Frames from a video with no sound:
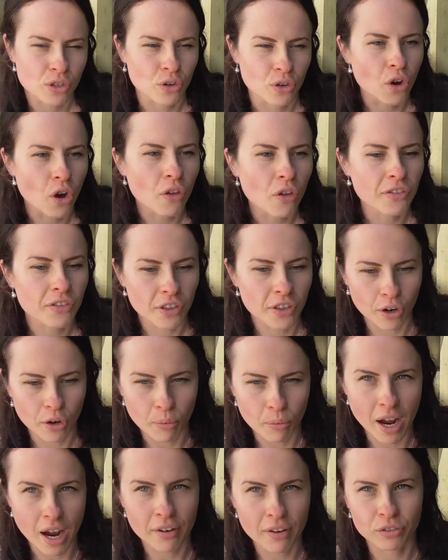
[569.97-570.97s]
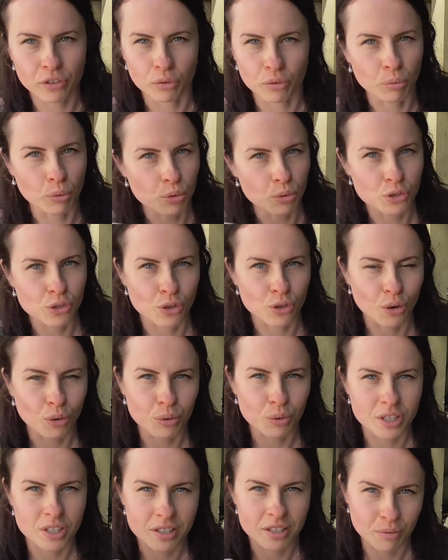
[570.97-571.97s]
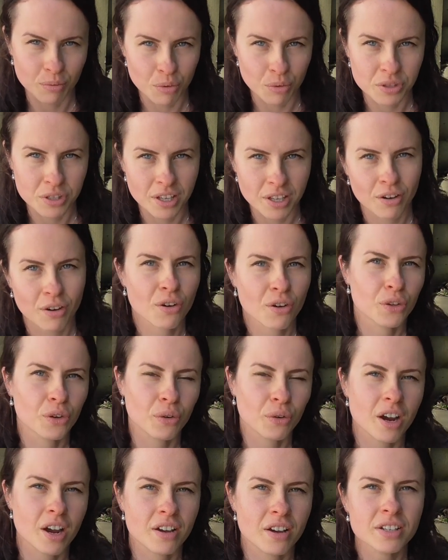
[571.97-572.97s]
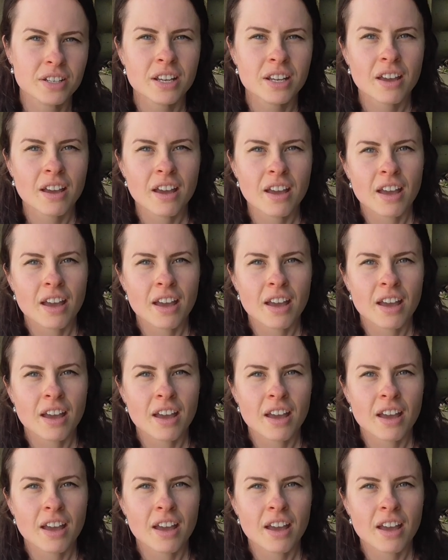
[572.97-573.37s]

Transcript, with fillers: so not the grafted rootstock, which is the roots that go in the ground.